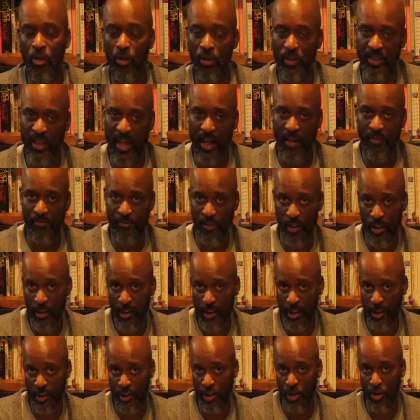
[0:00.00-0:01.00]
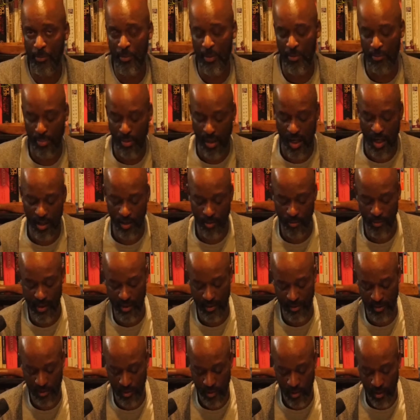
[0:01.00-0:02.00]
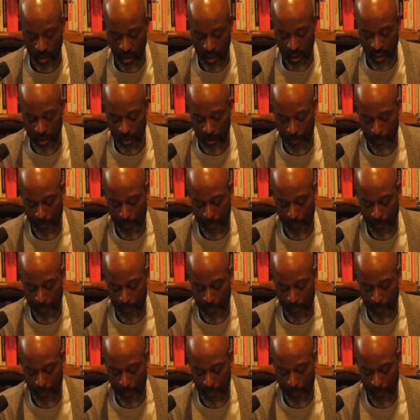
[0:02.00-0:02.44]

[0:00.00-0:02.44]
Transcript: or diverted human progress in a